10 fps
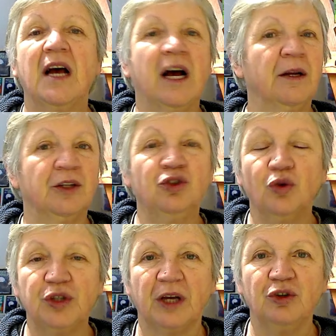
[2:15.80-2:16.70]

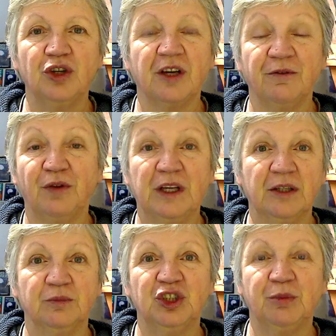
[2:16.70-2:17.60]
No doubt you can
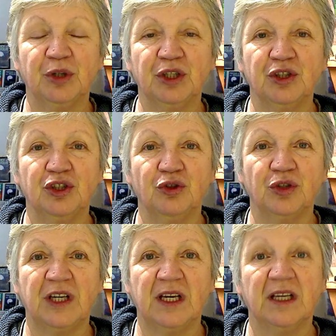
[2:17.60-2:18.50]
find them cheaper in the
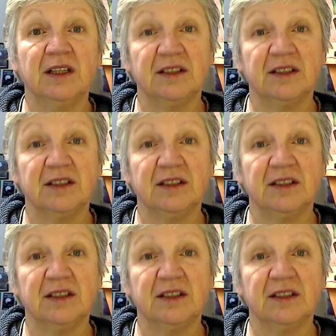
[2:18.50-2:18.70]
UK.